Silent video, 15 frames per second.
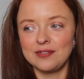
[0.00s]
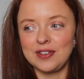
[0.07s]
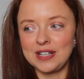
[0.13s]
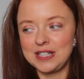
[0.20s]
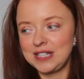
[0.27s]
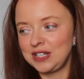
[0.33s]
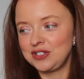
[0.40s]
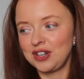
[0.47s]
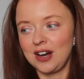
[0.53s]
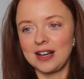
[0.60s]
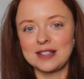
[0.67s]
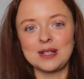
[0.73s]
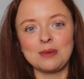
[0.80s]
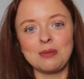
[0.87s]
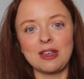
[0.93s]
vintage
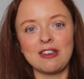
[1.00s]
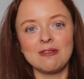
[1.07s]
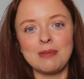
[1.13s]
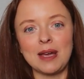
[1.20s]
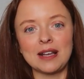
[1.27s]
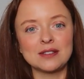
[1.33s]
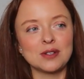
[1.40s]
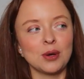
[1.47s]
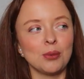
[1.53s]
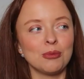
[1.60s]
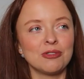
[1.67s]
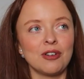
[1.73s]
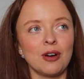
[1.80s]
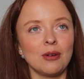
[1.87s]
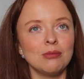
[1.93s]
item that you've picked up
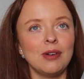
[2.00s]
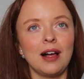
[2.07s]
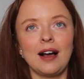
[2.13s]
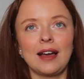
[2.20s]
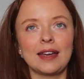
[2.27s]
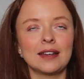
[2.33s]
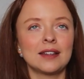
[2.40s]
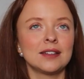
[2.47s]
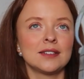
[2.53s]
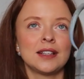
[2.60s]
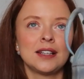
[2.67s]
from, like,